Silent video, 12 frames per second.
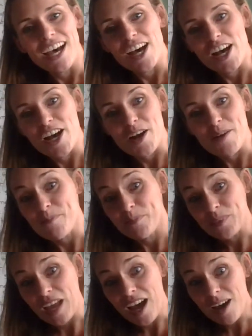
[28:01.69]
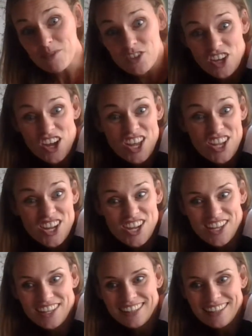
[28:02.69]
I'm done.
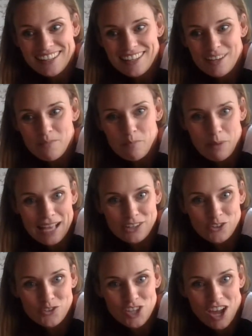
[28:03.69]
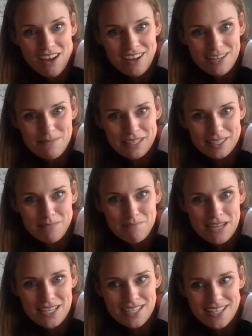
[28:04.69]
Bang on time. That's
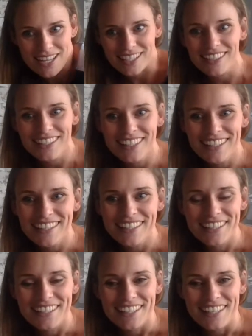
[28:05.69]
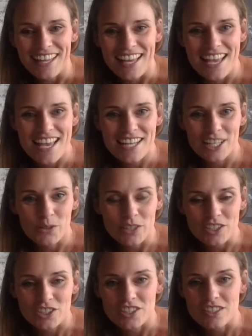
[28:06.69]
amazing. Any
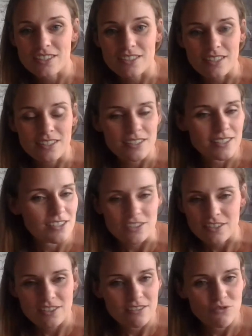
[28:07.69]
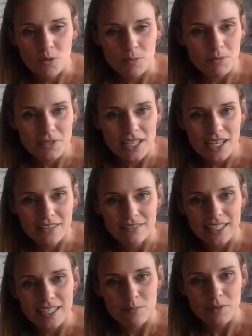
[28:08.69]
questions? Just drop them
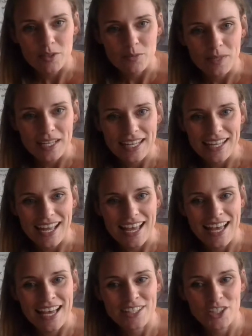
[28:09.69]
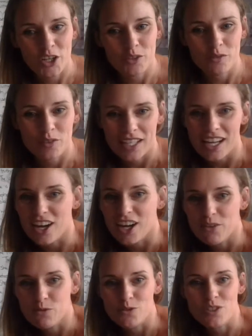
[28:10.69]
down, email me, and hopefully
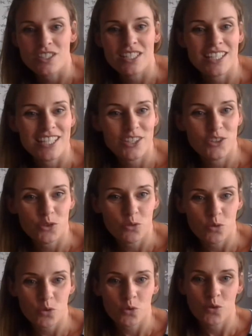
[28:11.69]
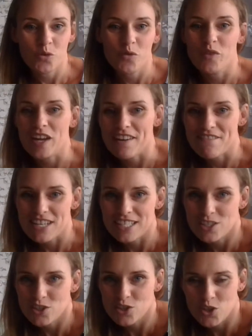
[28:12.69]
I will see you all very
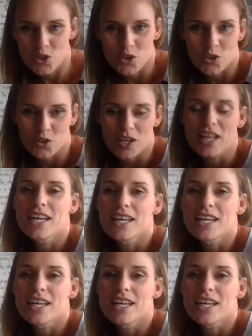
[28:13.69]
soon.